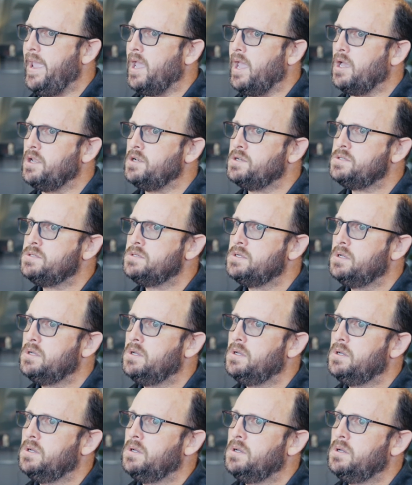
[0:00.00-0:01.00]
And
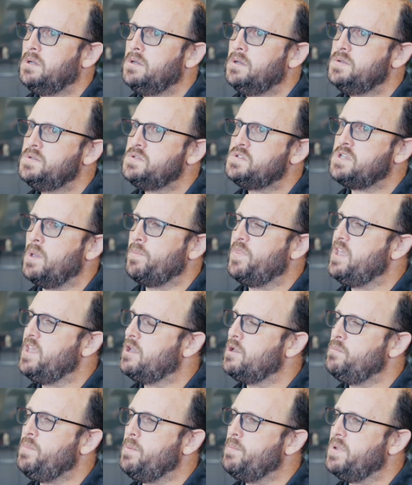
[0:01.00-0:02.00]
something
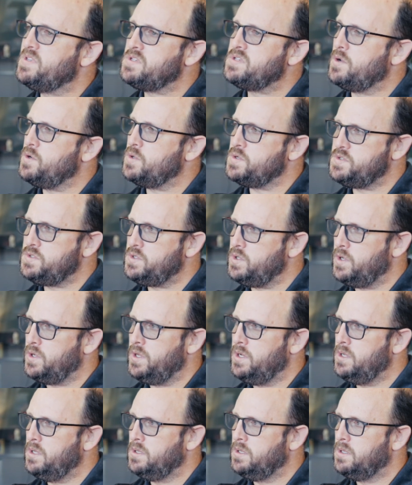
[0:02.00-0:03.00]
could be
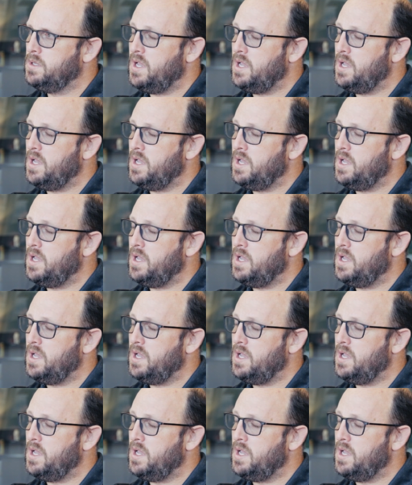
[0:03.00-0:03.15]
misunderstood.